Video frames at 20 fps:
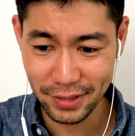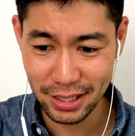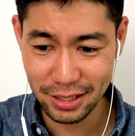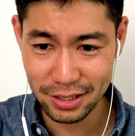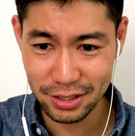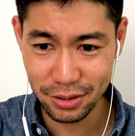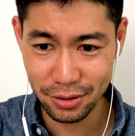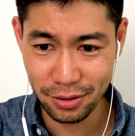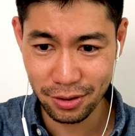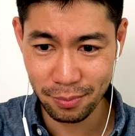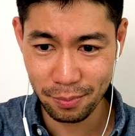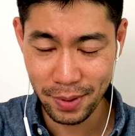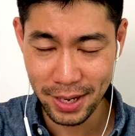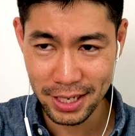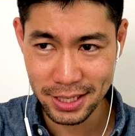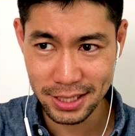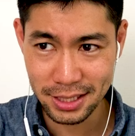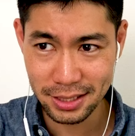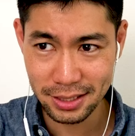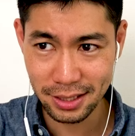So the
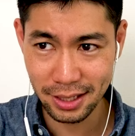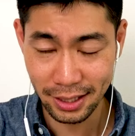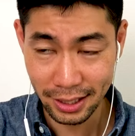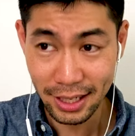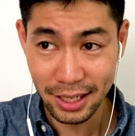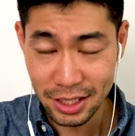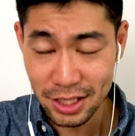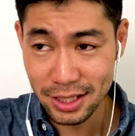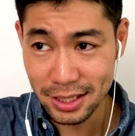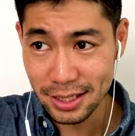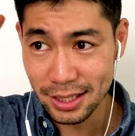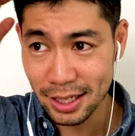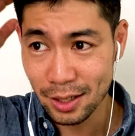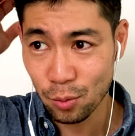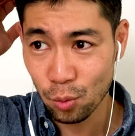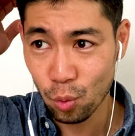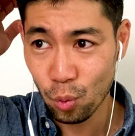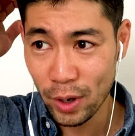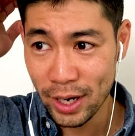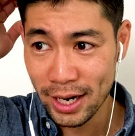best, I guess,
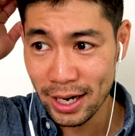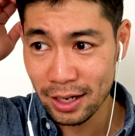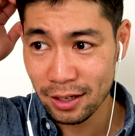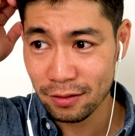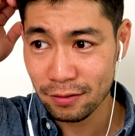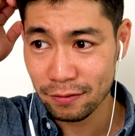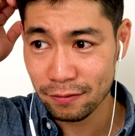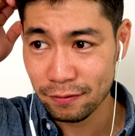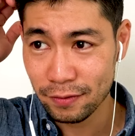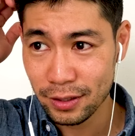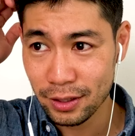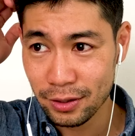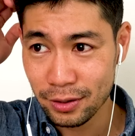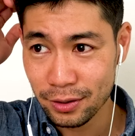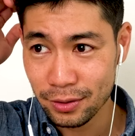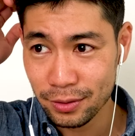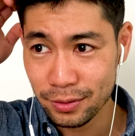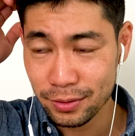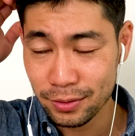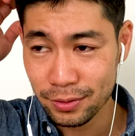when I
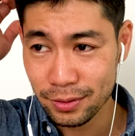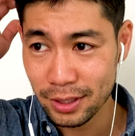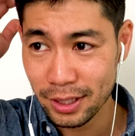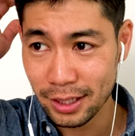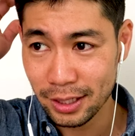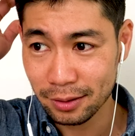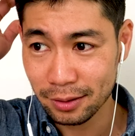feel